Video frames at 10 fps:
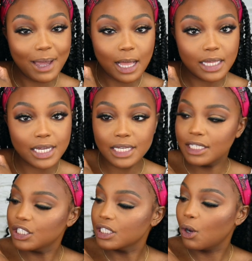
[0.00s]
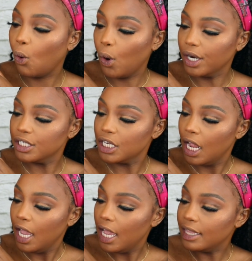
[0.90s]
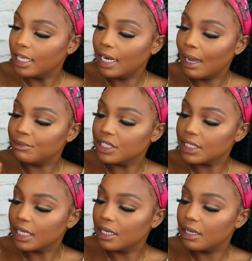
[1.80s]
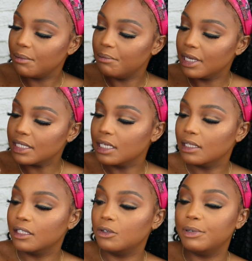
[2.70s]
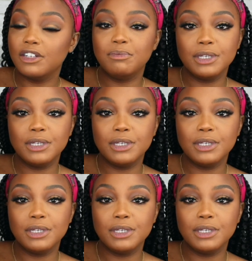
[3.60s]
palette, and it's just an orange. And then I'm just gonna mix in a little bit of